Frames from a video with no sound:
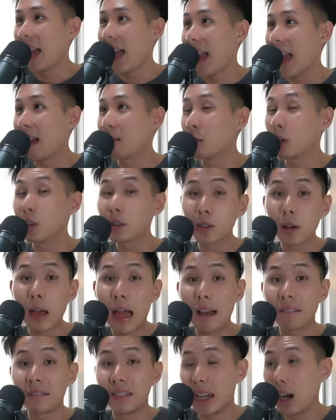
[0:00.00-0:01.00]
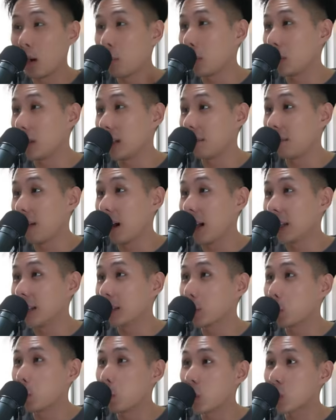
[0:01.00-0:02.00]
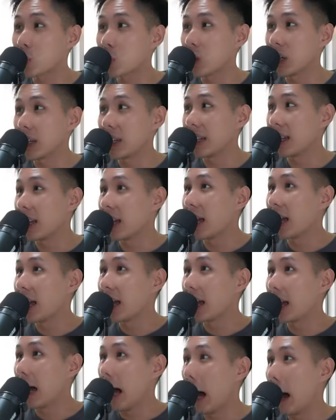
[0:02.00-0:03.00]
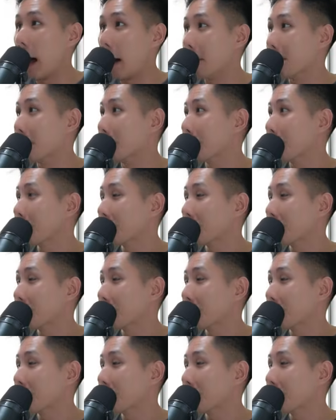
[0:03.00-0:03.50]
And we also have the output device, which output